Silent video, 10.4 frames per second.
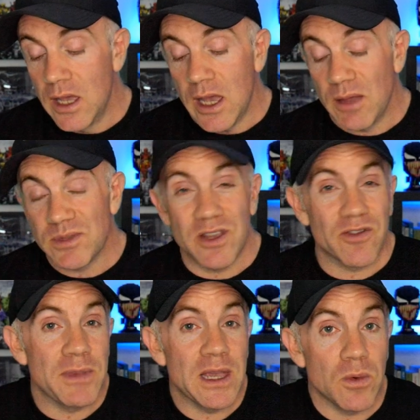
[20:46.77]
Um, so for
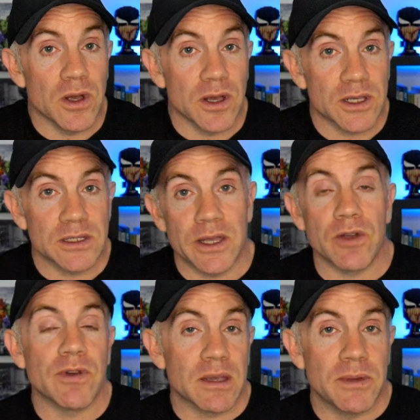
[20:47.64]
me, it works and I
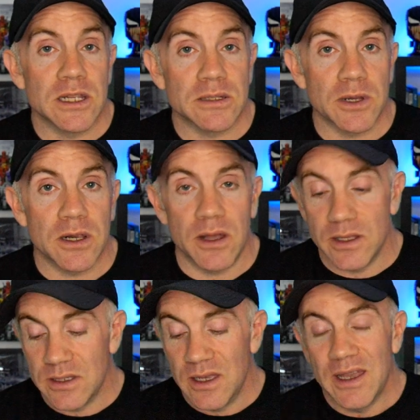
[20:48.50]
recommend it to my clients.